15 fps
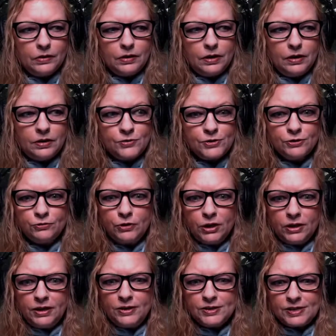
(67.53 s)
It's a
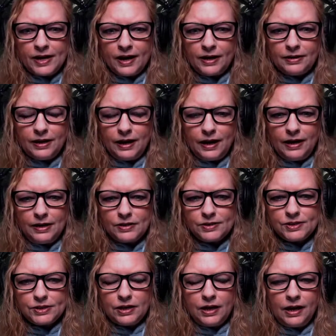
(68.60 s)
really sad case,
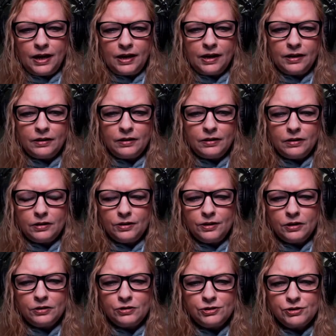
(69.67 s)
and
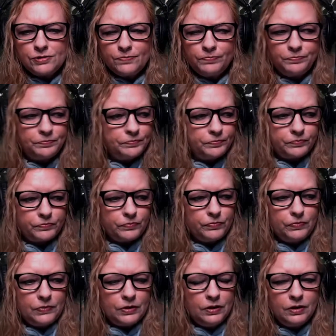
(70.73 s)
there's
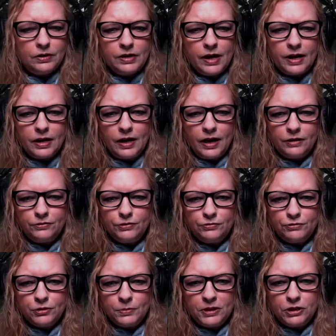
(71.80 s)
not a lot of
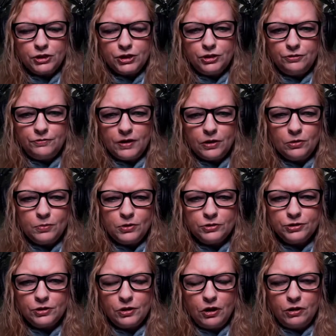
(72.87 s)
information available to
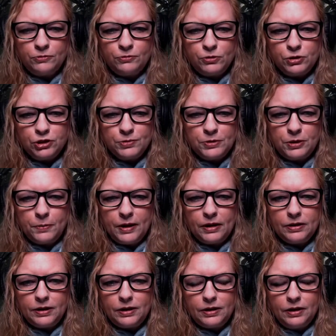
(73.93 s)
law enforcement about
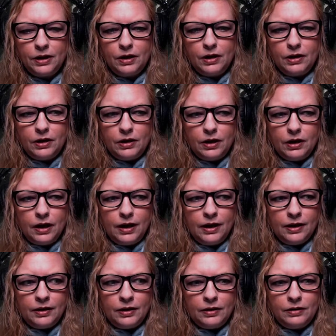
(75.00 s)
it,
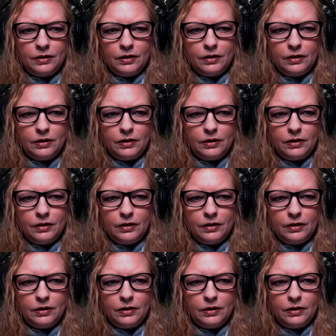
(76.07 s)
and